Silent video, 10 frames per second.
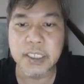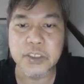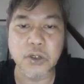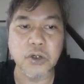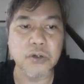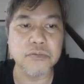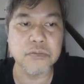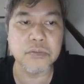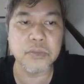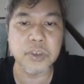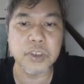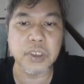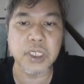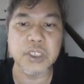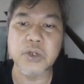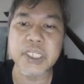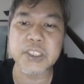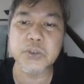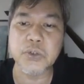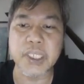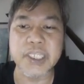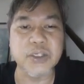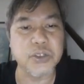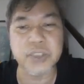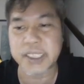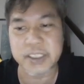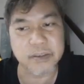So no need to introduce like